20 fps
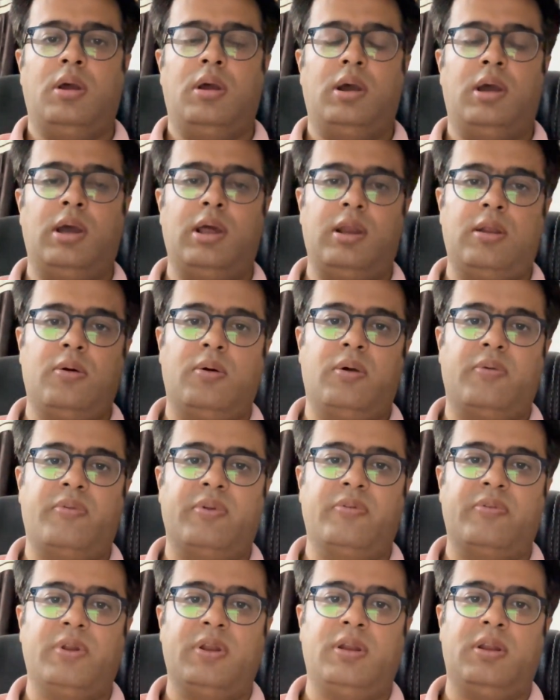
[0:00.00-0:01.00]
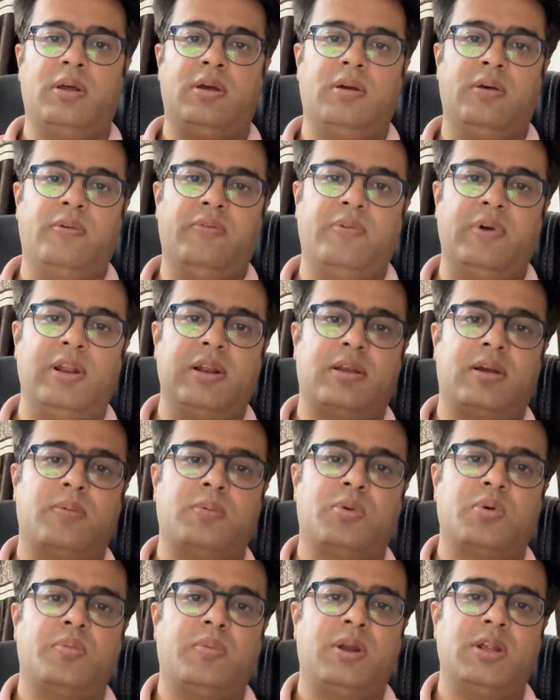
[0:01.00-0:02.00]
Hello everyone,
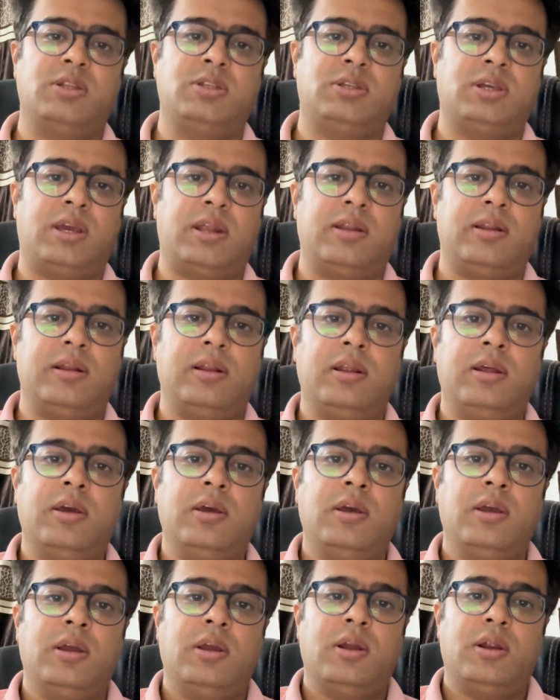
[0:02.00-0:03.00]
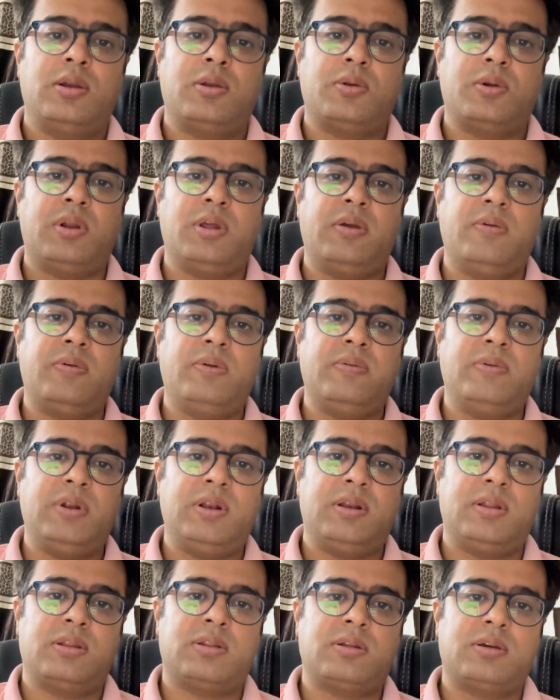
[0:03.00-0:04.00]
welcome to my channel. Today we
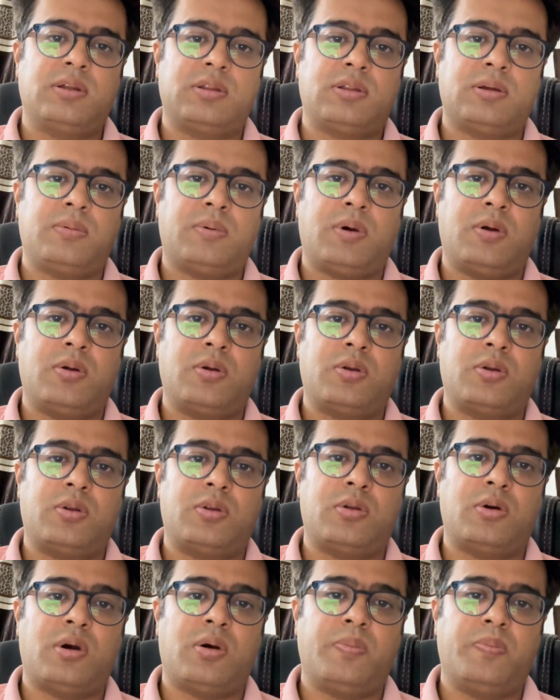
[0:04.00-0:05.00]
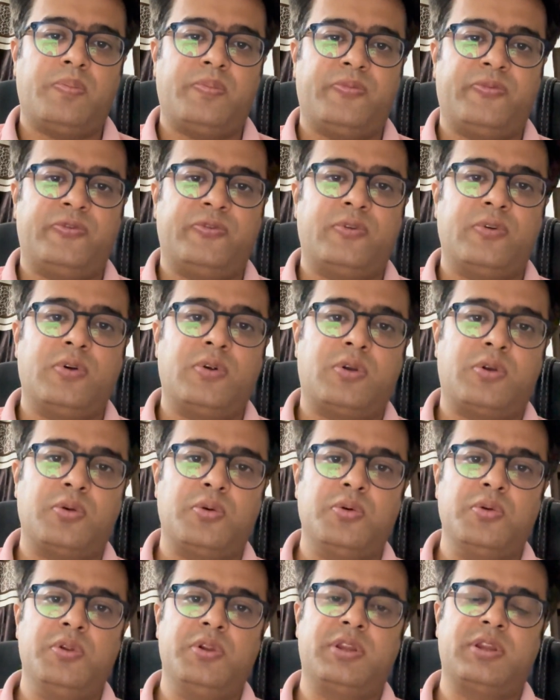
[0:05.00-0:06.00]
will discuss about top 4
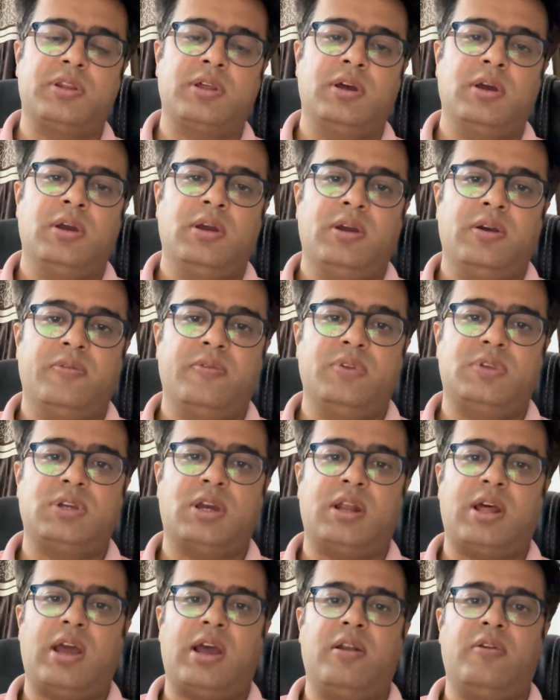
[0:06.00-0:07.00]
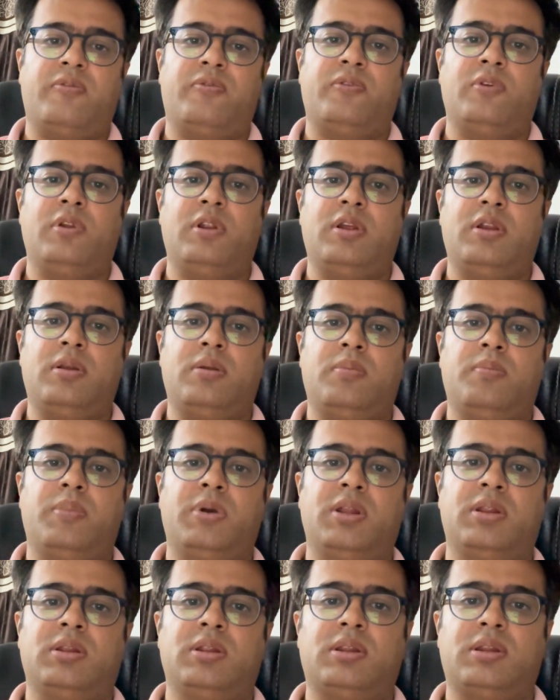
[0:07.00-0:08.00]
tools which are helpful in
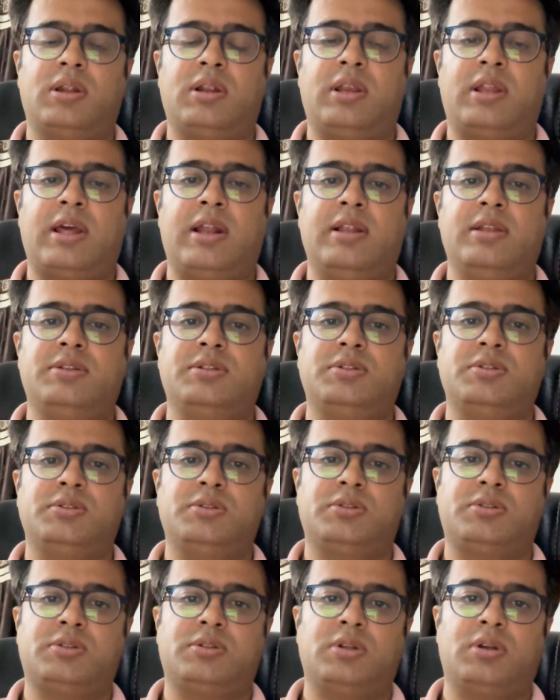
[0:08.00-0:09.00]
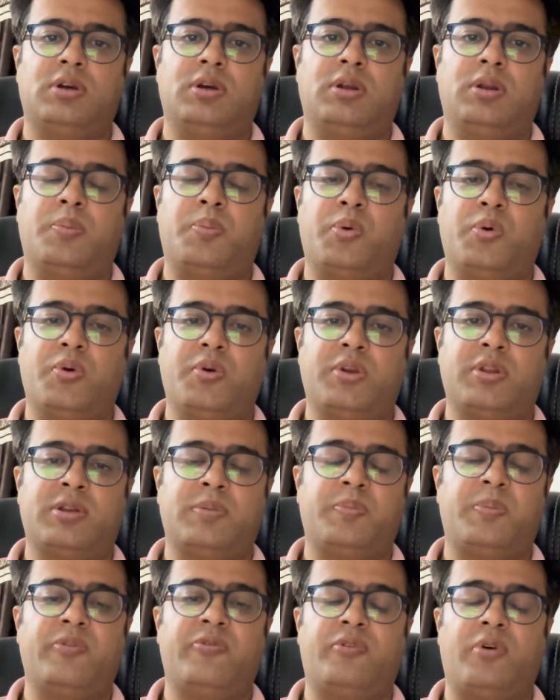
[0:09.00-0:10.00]
business intelligence reports
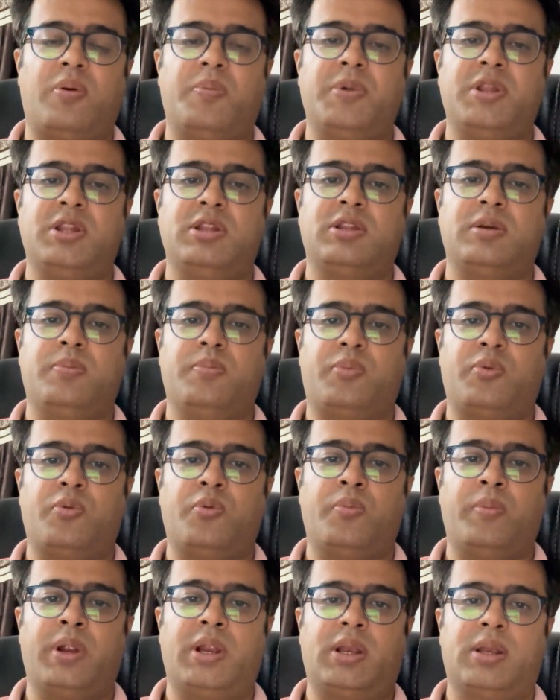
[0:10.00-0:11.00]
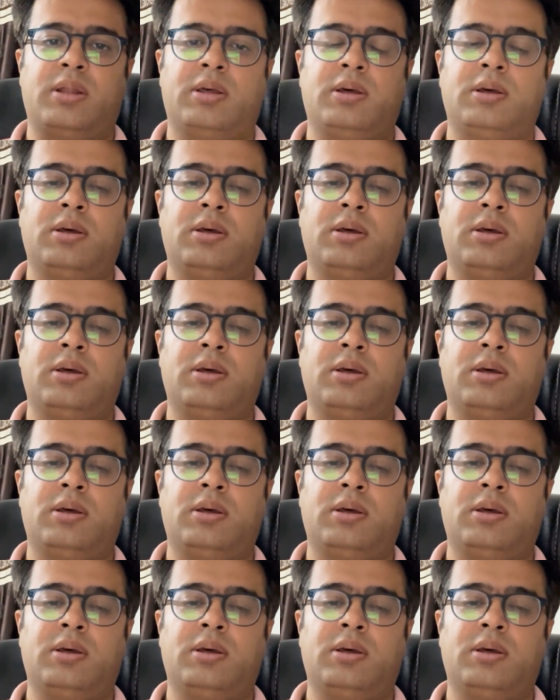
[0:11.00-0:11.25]
performance improvement.